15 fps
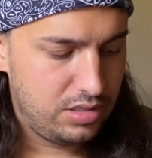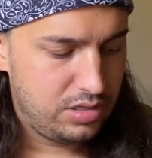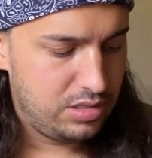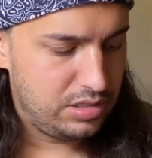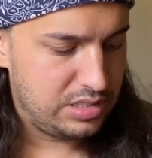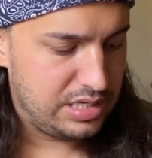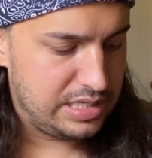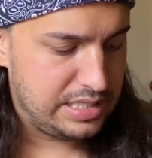
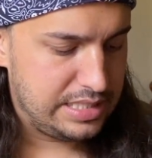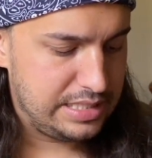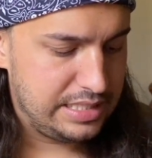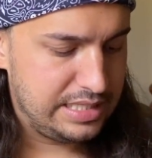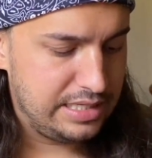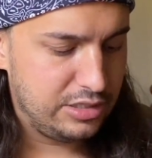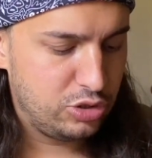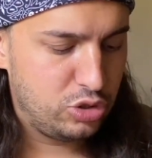The
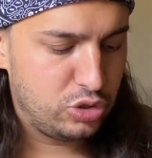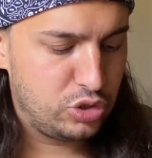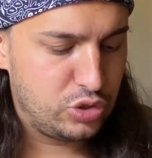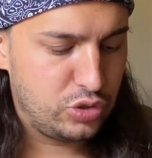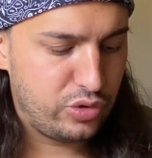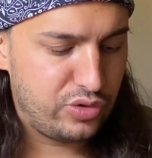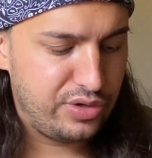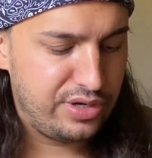untold
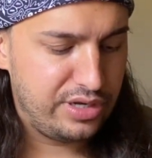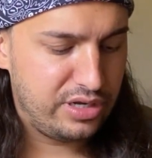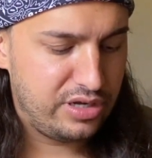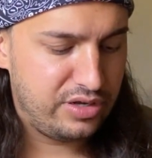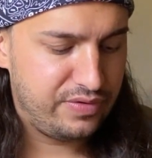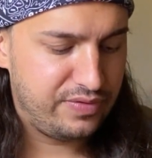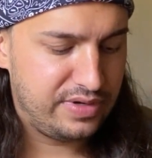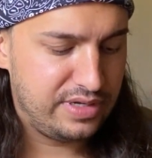story
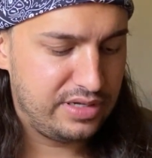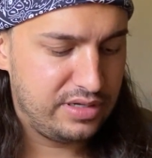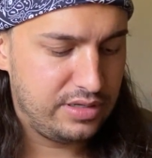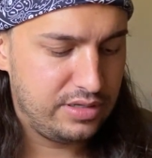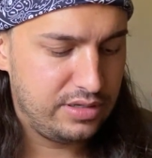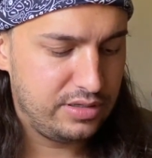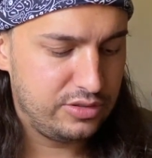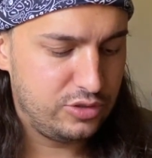of
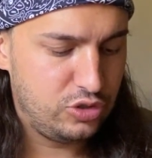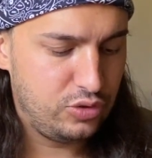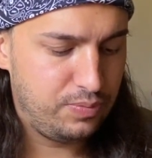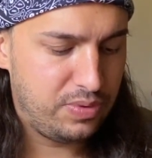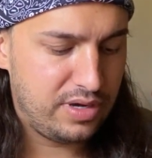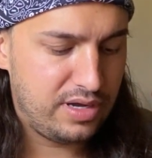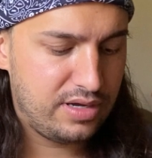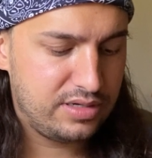
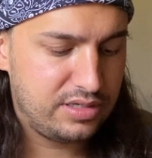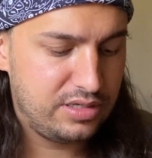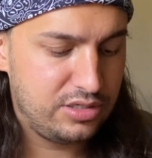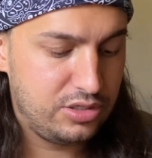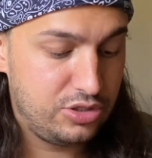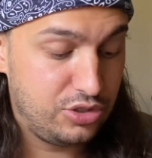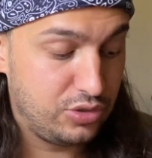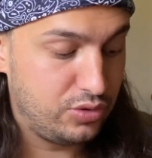Tupac
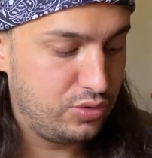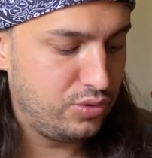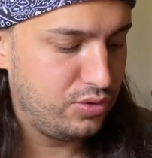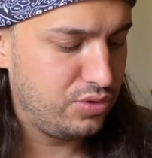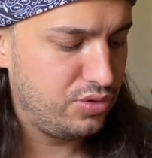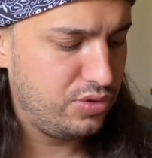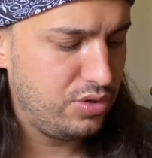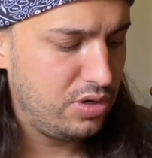
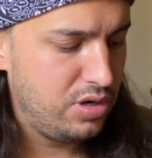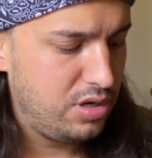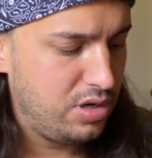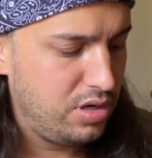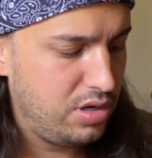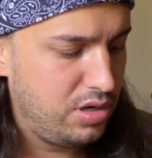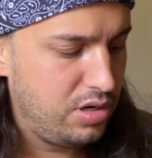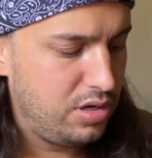Shakur,
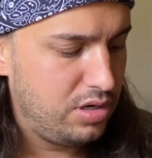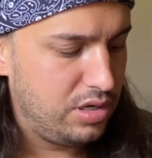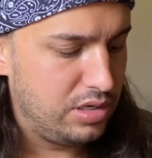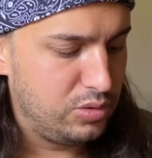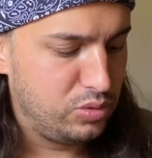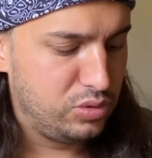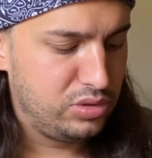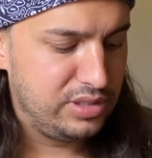
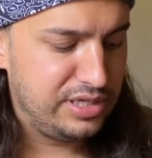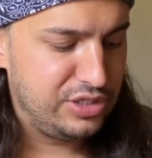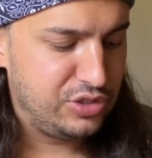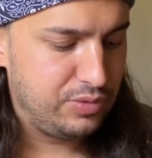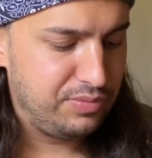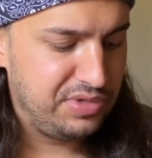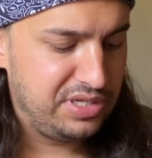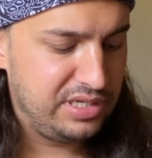All Eyez
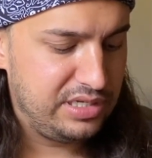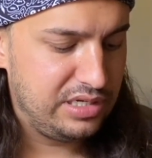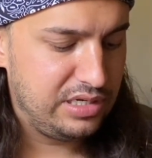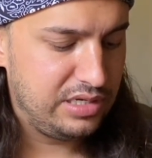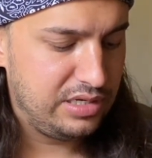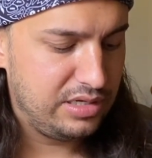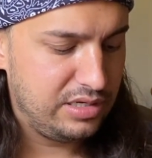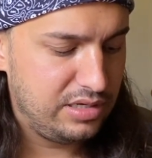On Me,
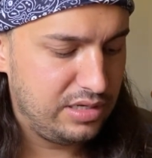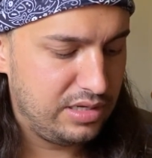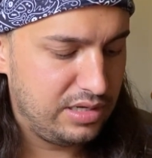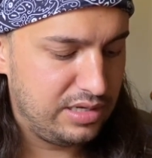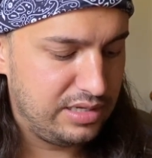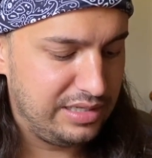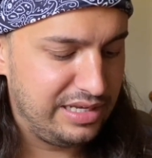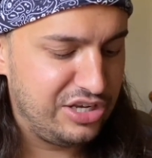
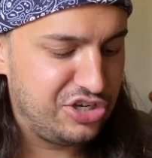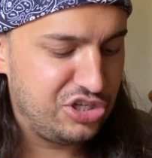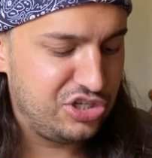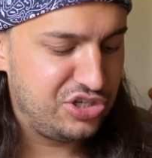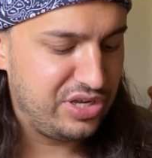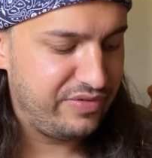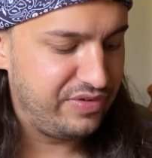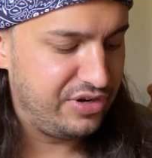Legends
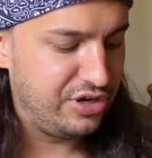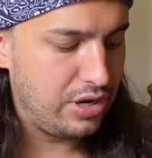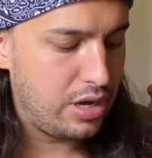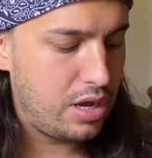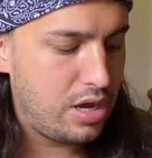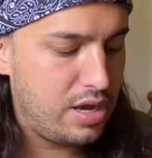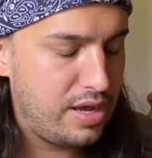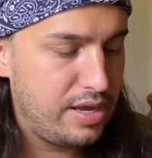Never
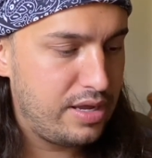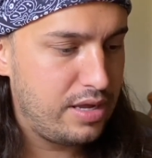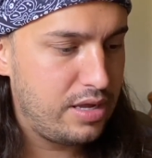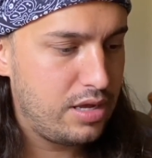Die.